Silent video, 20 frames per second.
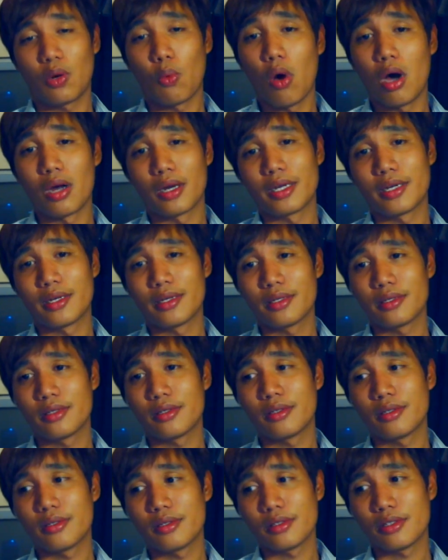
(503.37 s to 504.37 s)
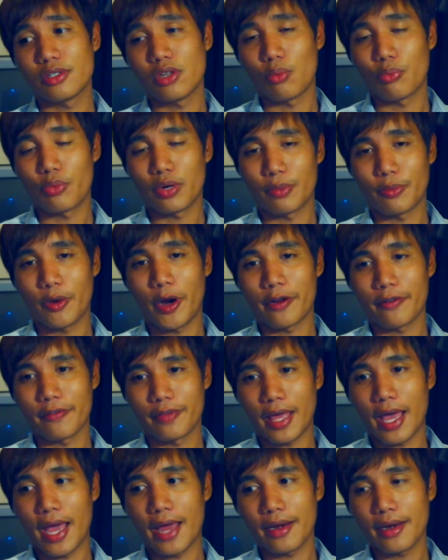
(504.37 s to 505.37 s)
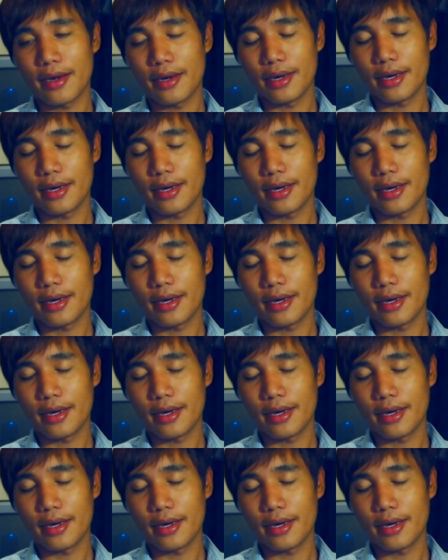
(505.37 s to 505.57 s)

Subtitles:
wanted, so I'm pretty proud of that.